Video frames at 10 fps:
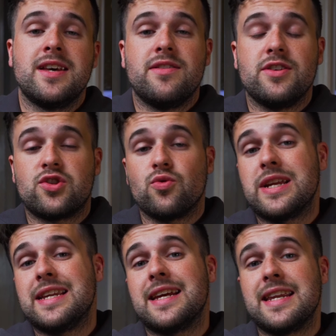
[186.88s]
the
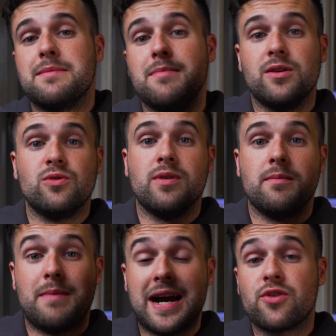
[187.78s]
Sony 90mm
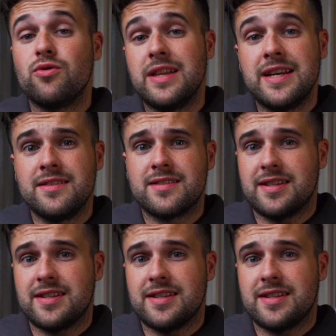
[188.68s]
macro lens.